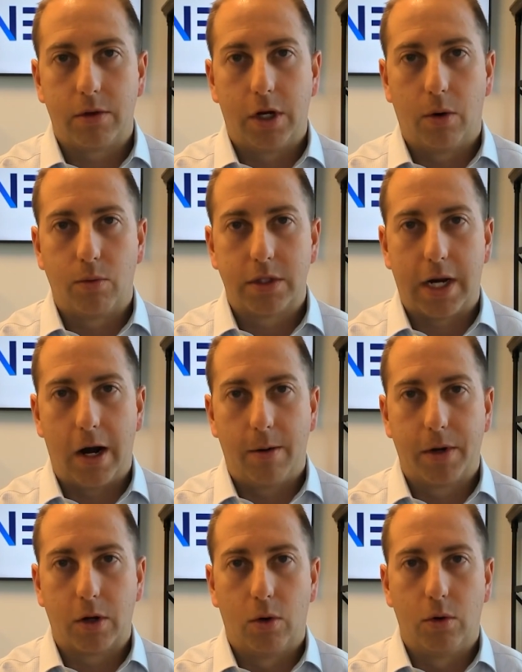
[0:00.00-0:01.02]

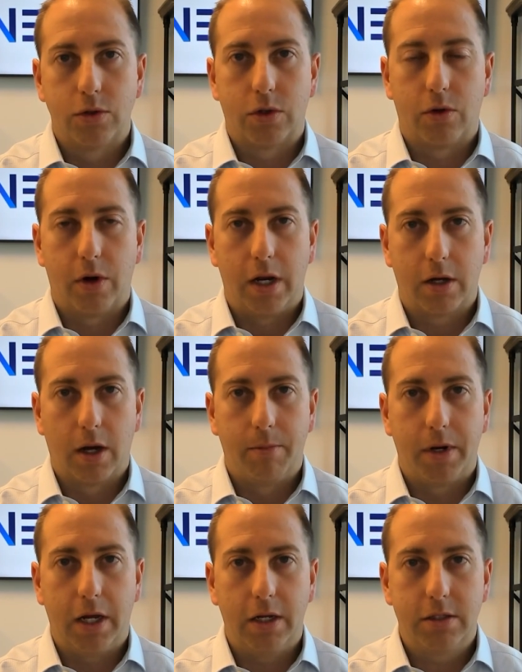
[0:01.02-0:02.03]
retirement goals or their income
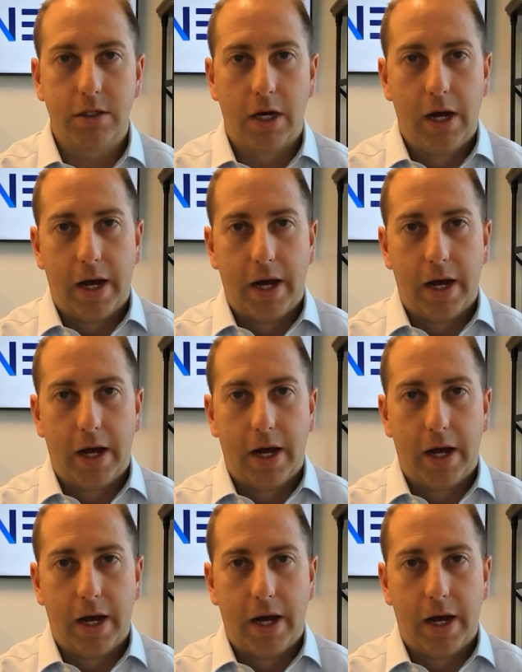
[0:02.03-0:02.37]
needs.